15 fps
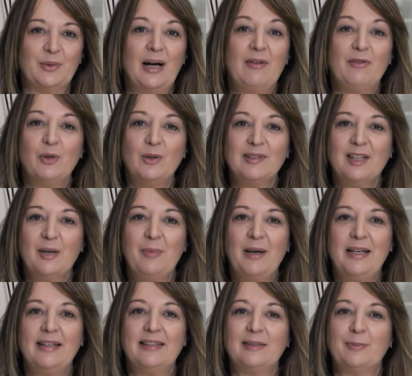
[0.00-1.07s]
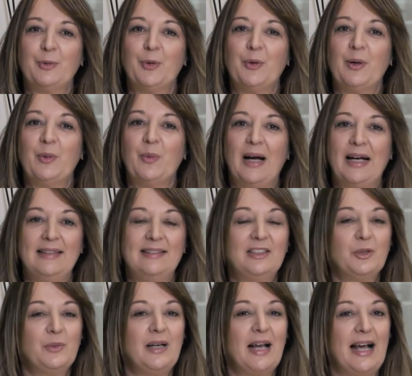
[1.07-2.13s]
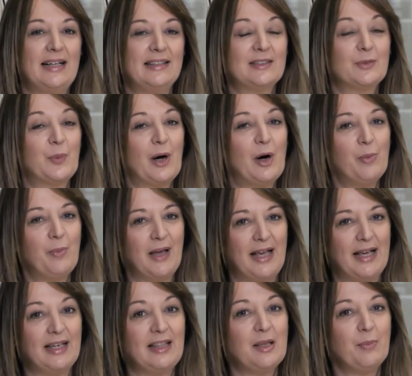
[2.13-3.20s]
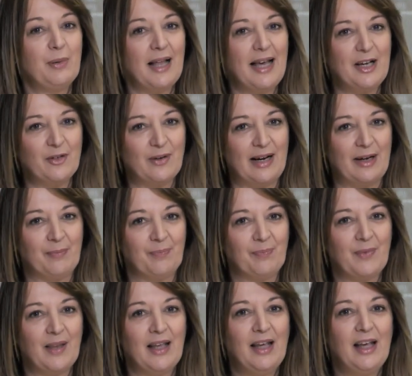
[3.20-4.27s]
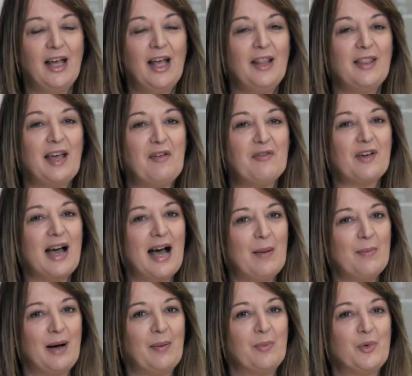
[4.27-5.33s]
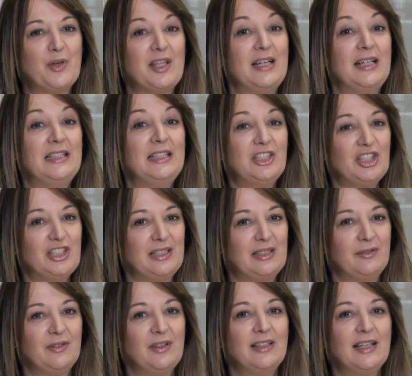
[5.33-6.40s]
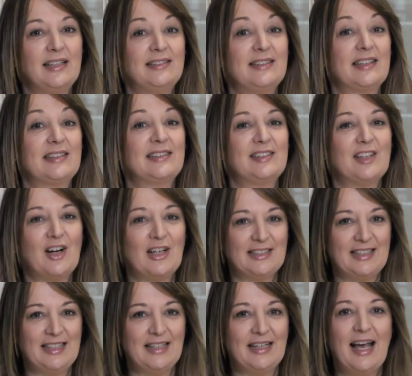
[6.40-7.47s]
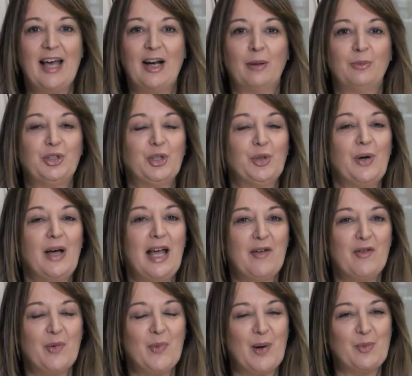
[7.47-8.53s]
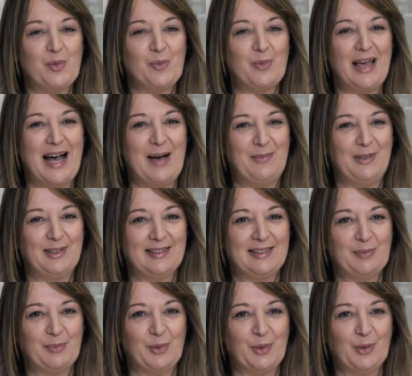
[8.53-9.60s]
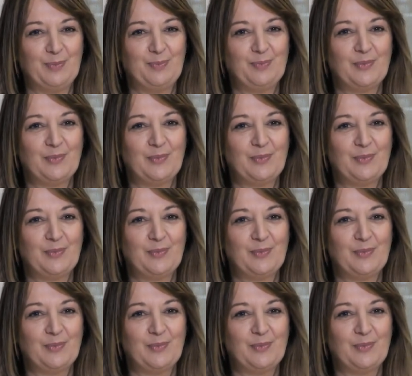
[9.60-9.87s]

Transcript: have also been exploring ways to enhance wellbeing in the playground. They've come up with an initiative that's exciting and I'm sure everyone will be happy to support.